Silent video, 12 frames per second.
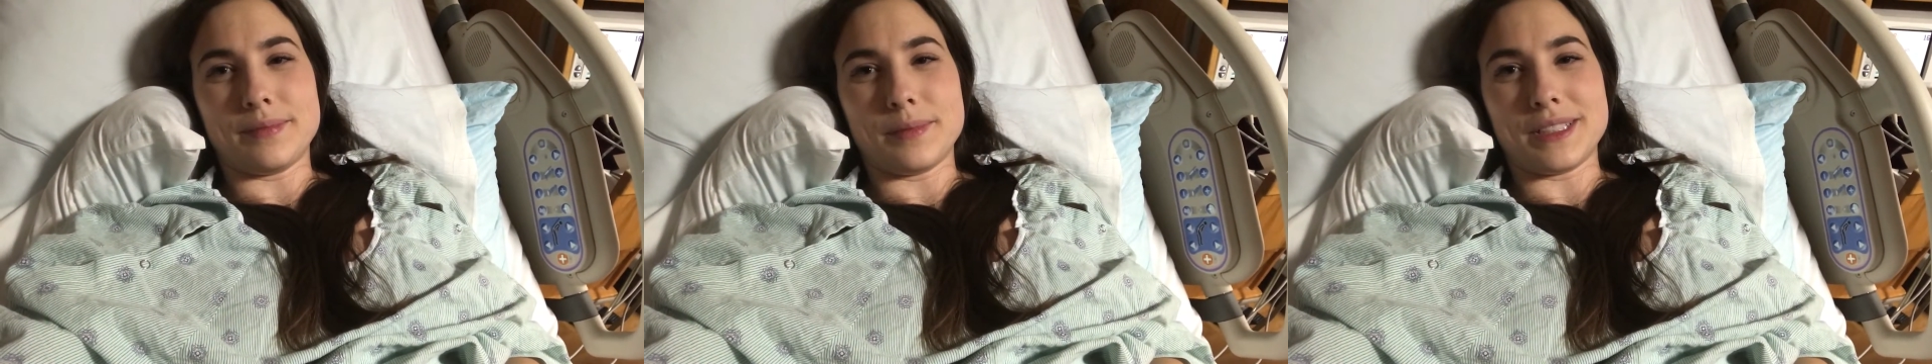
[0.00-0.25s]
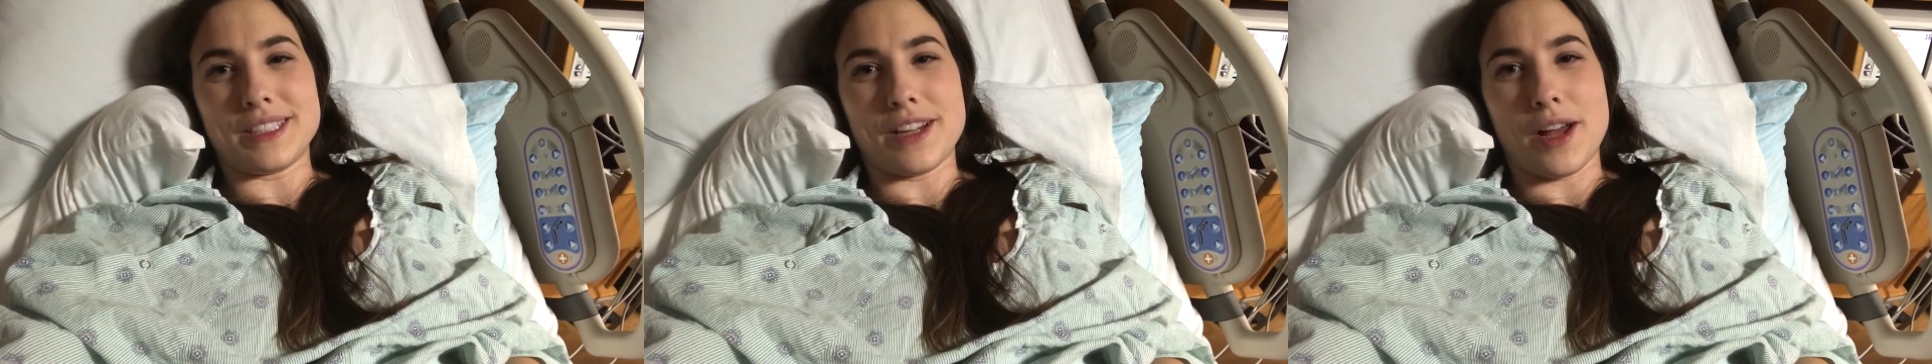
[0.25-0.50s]
it
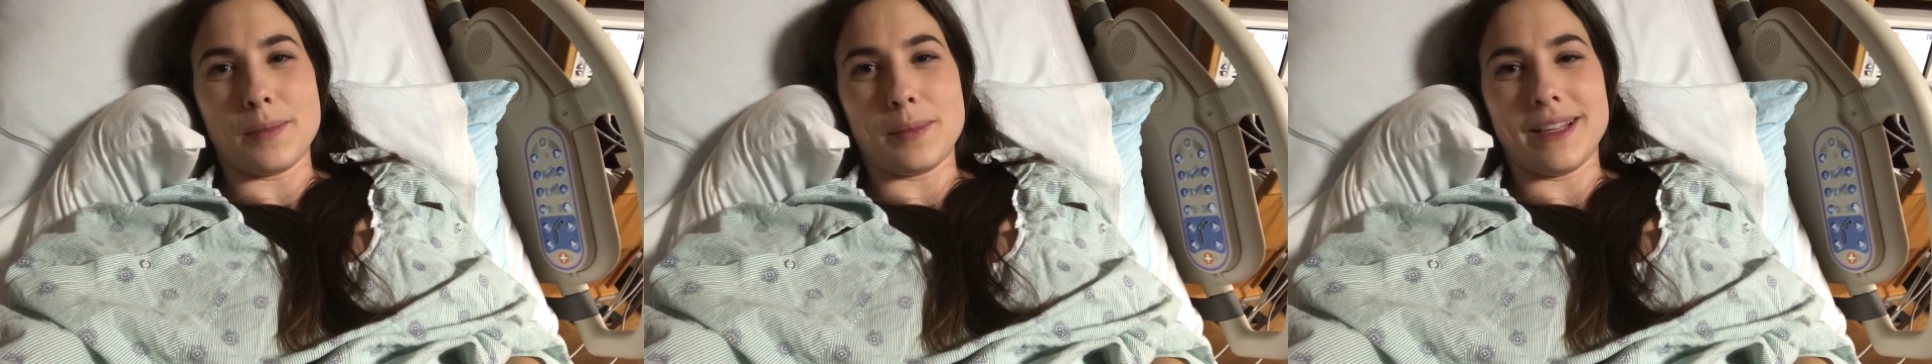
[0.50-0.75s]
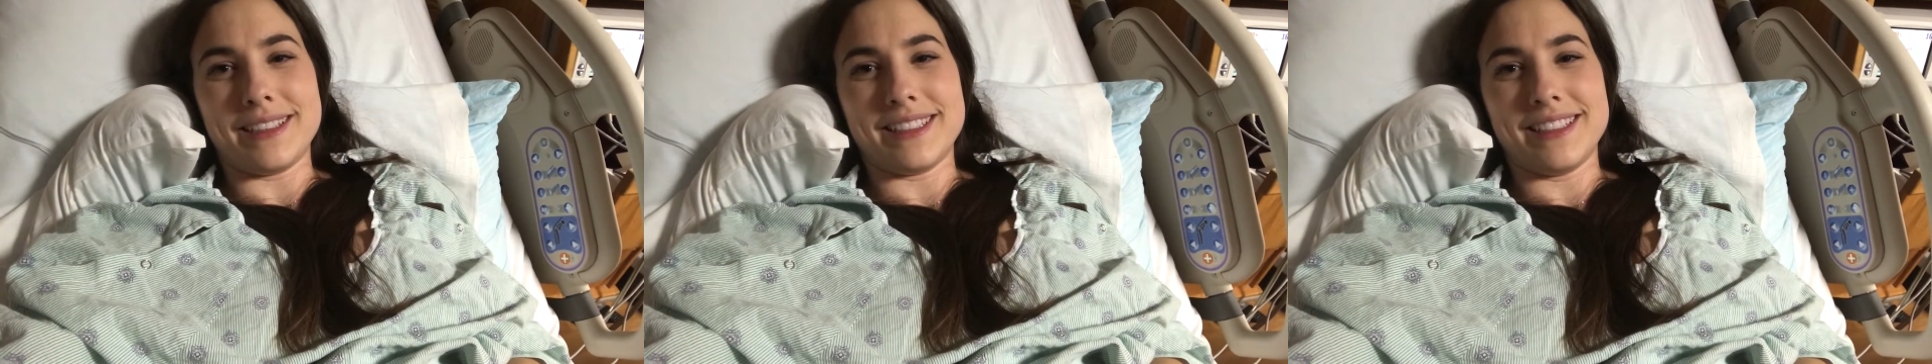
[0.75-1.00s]
was not
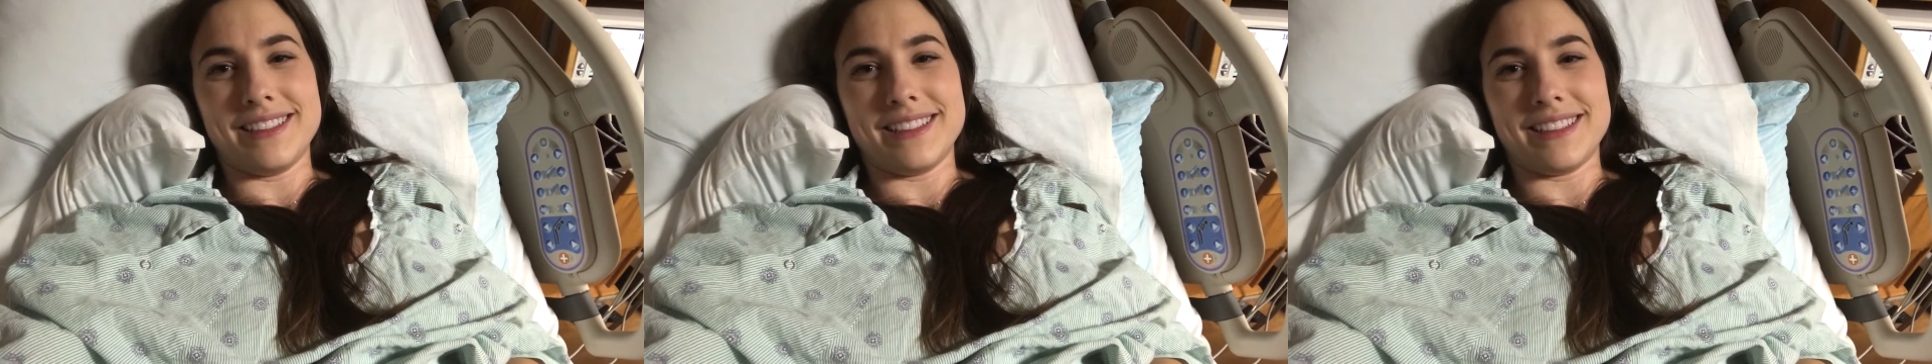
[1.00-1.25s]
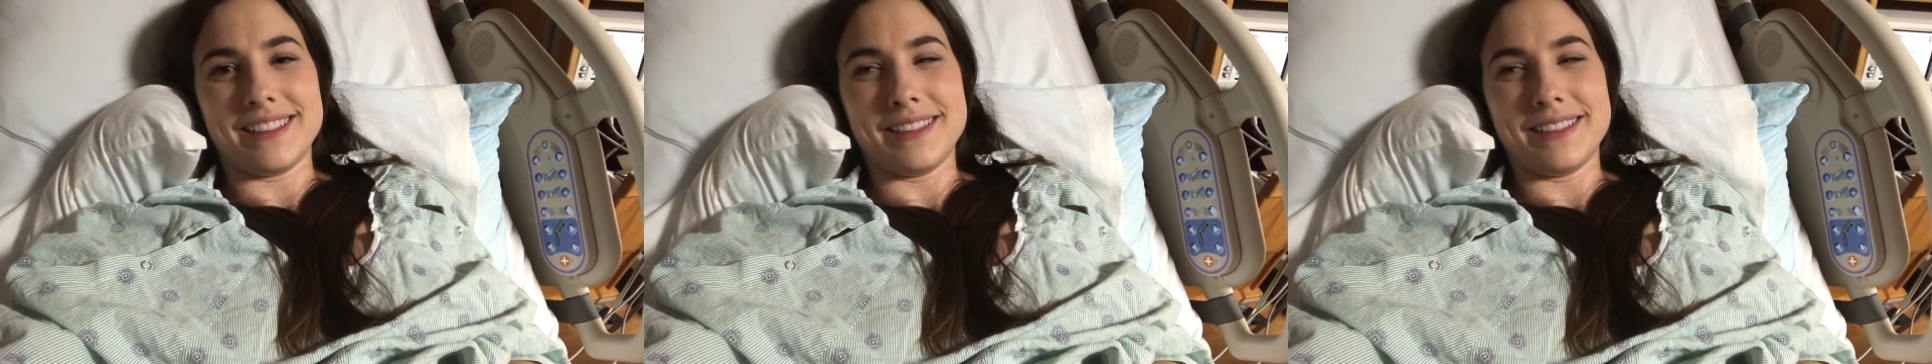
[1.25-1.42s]
pleasant.